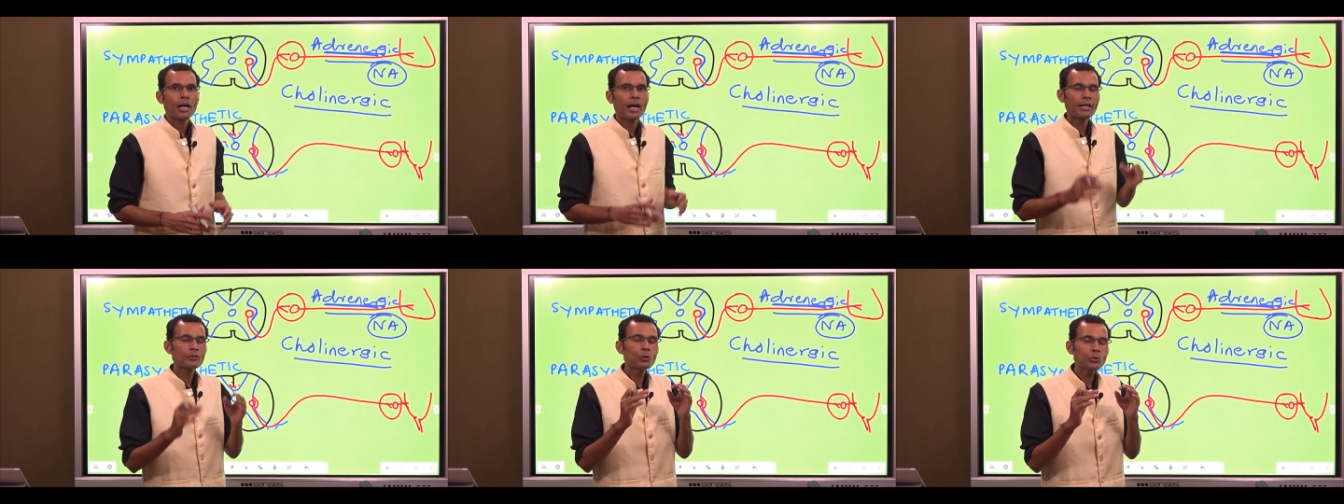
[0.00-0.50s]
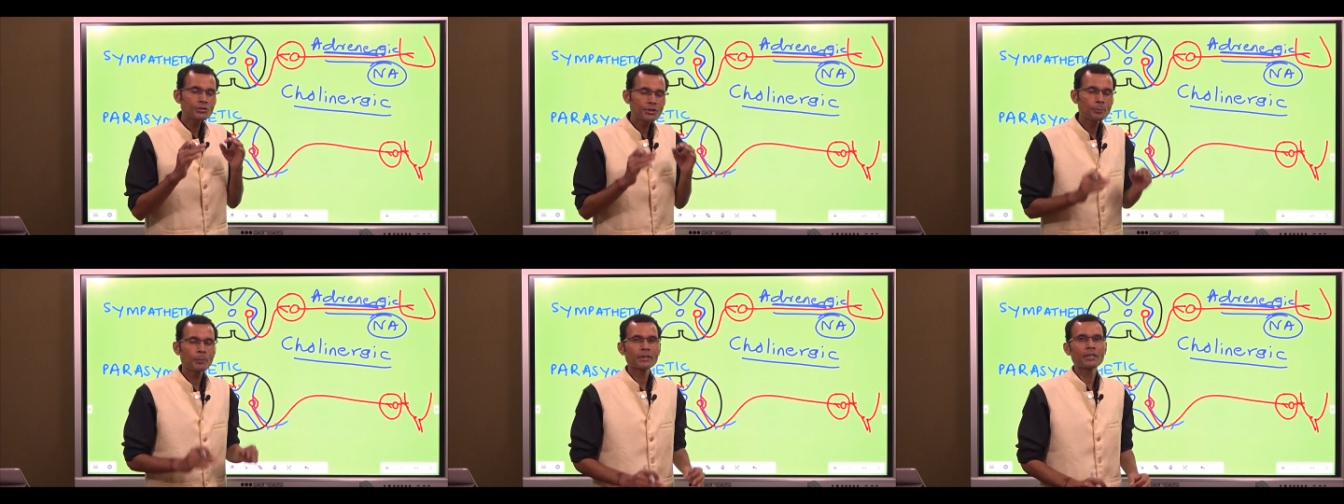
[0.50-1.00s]
and those
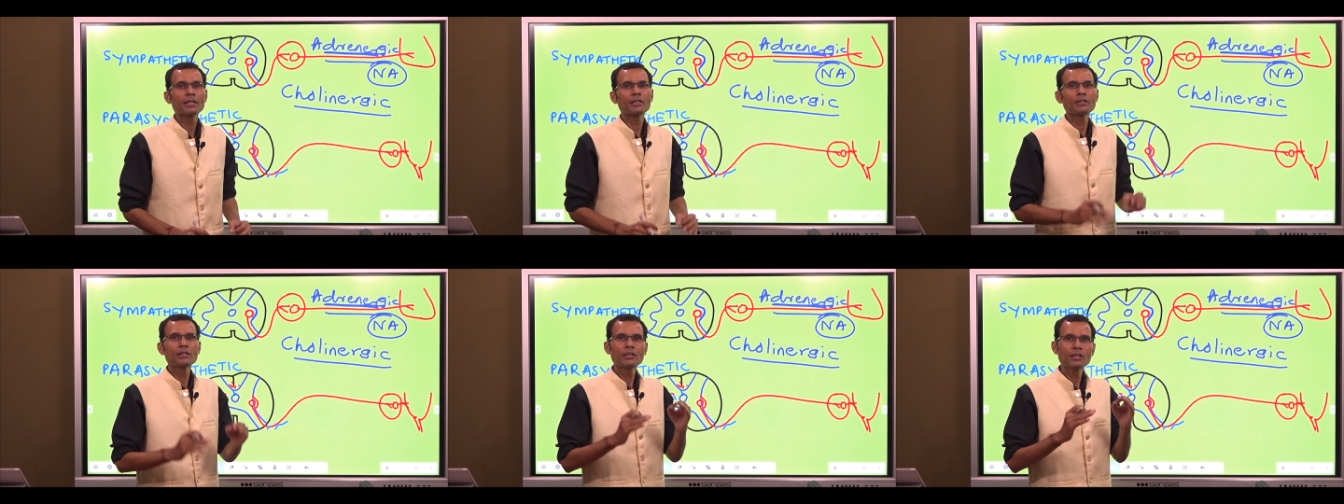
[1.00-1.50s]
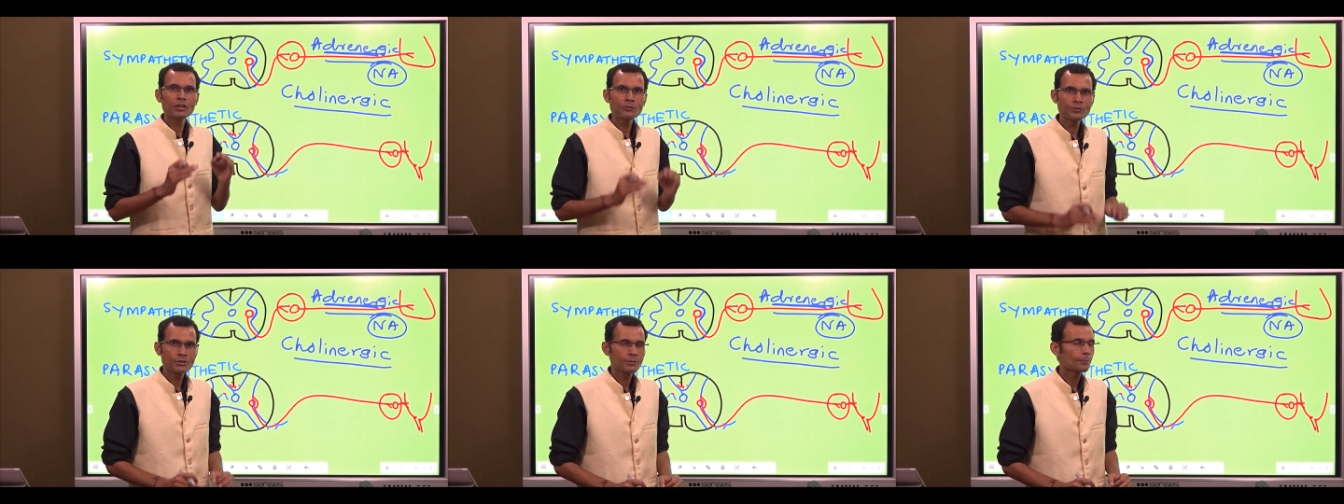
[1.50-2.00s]
sympathetic
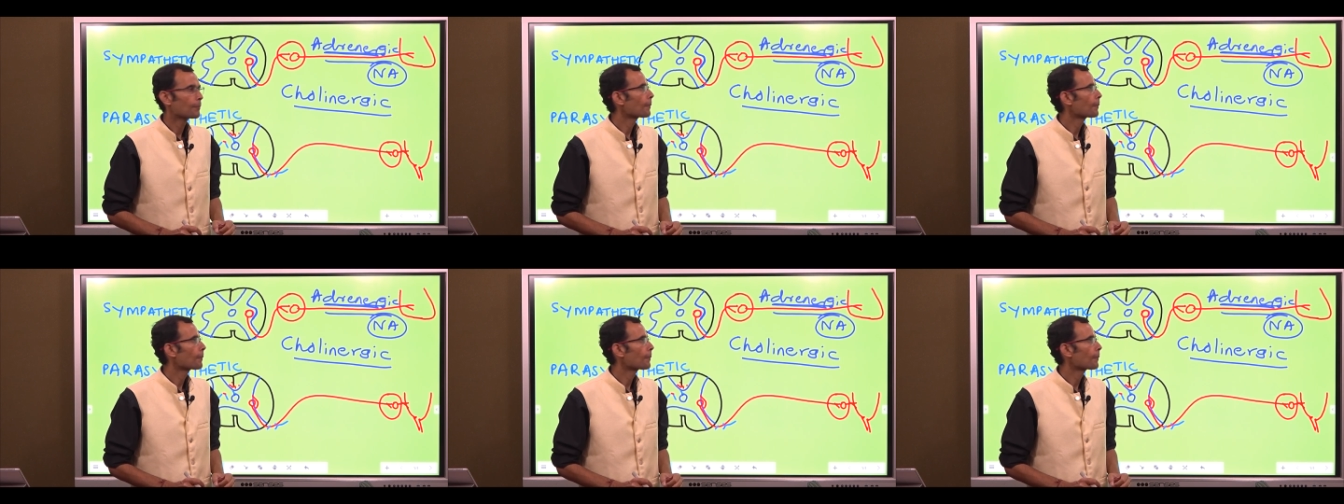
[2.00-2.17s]
nerves